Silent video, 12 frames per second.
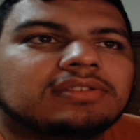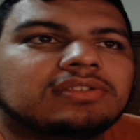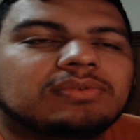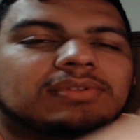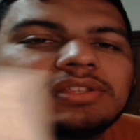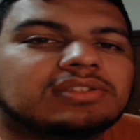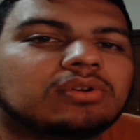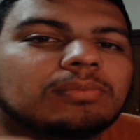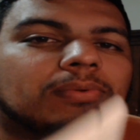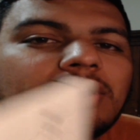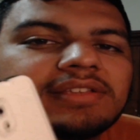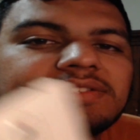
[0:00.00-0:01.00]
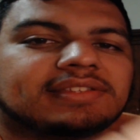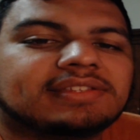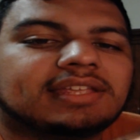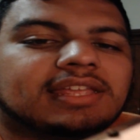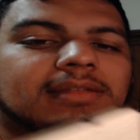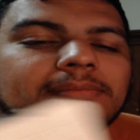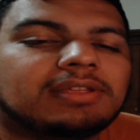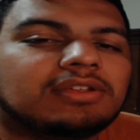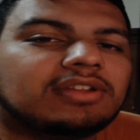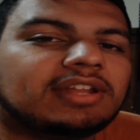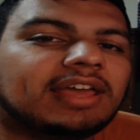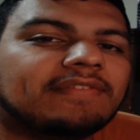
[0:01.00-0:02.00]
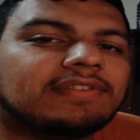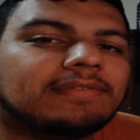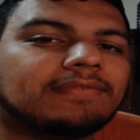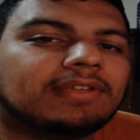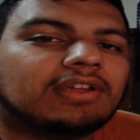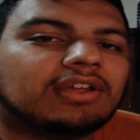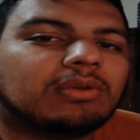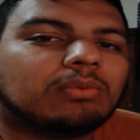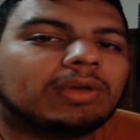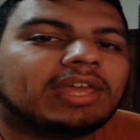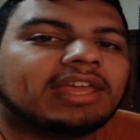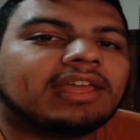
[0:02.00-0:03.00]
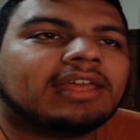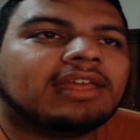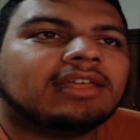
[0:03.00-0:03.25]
doing this whole process again, but you're going to have to figure out a way